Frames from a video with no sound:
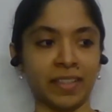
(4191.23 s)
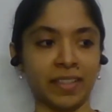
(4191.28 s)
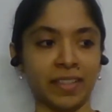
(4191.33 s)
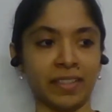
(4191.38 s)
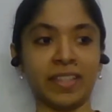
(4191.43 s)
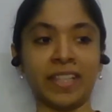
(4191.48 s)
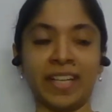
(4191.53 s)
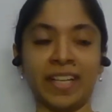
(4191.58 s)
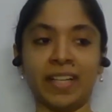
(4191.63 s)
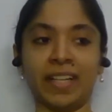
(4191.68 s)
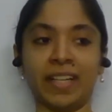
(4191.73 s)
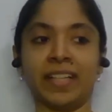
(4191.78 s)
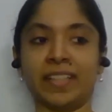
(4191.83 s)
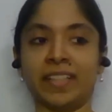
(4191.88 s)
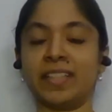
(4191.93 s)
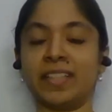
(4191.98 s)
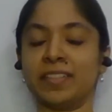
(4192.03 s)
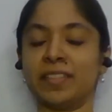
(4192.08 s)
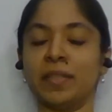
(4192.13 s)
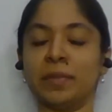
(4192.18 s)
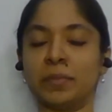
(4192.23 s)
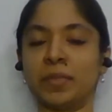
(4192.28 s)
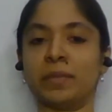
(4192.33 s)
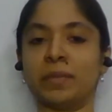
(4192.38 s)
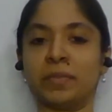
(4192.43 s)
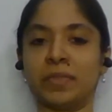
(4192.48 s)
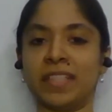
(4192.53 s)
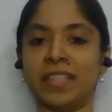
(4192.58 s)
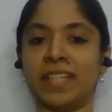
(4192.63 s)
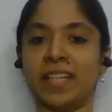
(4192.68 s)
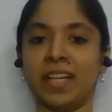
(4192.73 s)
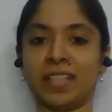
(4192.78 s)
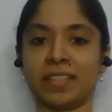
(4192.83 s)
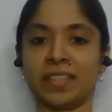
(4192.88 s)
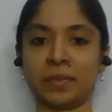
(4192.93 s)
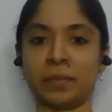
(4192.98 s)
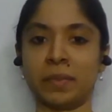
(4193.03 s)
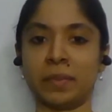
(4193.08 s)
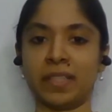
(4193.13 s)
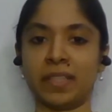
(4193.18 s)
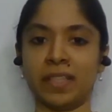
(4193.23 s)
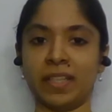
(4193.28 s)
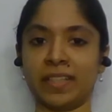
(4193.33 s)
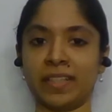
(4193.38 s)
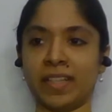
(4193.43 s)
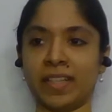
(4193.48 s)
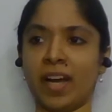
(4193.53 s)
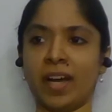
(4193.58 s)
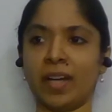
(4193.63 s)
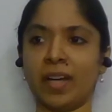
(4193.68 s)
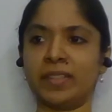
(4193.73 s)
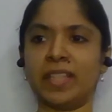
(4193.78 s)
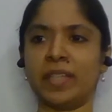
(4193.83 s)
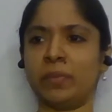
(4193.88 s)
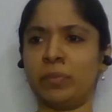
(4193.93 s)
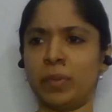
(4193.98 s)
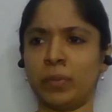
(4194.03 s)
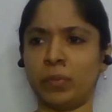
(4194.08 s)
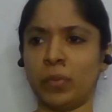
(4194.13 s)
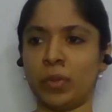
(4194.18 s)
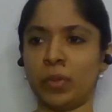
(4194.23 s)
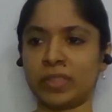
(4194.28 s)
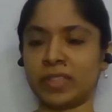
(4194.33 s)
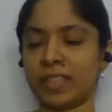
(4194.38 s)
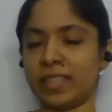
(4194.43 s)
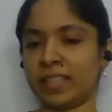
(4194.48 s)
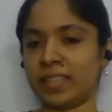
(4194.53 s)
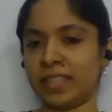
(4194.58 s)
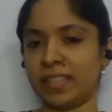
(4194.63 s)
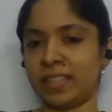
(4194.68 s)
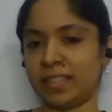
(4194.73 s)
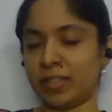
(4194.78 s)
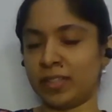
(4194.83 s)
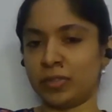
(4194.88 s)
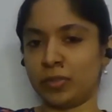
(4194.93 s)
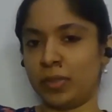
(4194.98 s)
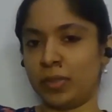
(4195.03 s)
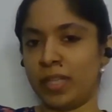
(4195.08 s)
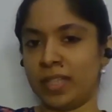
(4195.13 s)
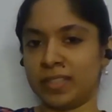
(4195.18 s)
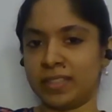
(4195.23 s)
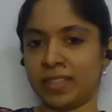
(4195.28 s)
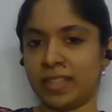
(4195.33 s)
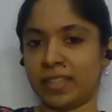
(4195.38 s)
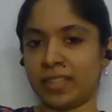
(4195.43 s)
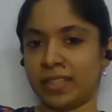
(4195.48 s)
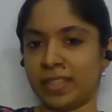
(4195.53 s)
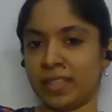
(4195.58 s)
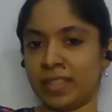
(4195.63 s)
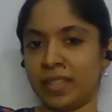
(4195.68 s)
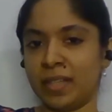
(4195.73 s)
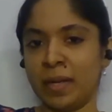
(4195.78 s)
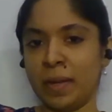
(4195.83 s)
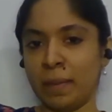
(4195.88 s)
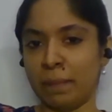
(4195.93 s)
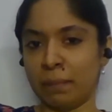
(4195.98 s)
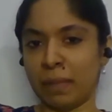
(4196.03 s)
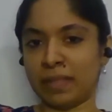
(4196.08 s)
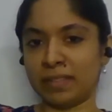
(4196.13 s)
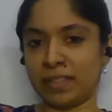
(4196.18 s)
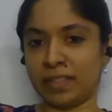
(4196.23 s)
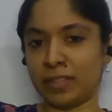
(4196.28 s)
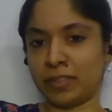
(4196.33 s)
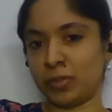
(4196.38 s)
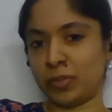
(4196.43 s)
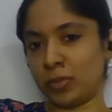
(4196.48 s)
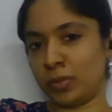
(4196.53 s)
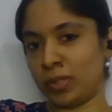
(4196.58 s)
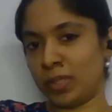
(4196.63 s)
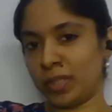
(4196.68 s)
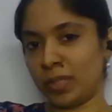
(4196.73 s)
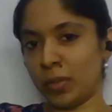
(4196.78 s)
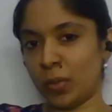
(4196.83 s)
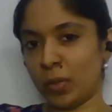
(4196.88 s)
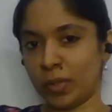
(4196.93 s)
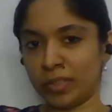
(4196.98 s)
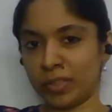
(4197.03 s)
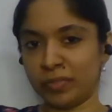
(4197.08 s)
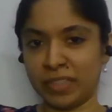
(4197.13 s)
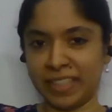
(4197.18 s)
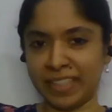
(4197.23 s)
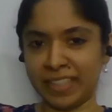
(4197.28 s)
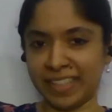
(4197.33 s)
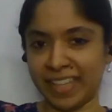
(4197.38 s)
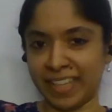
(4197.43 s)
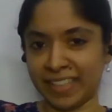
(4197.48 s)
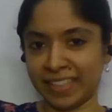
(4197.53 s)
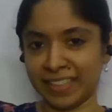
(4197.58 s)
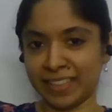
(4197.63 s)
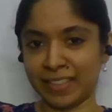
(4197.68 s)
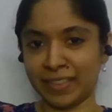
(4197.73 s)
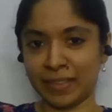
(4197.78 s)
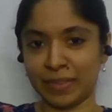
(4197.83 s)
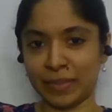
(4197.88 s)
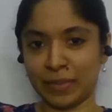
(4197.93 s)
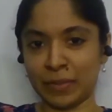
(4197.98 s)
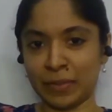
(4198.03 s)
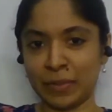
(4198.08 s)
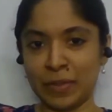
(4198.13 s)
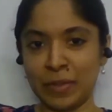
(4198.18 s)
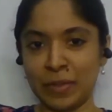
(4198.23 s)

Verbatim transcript: they are like sometimes they ask me like are they were thinking that should I send a message to her on weekend, you know?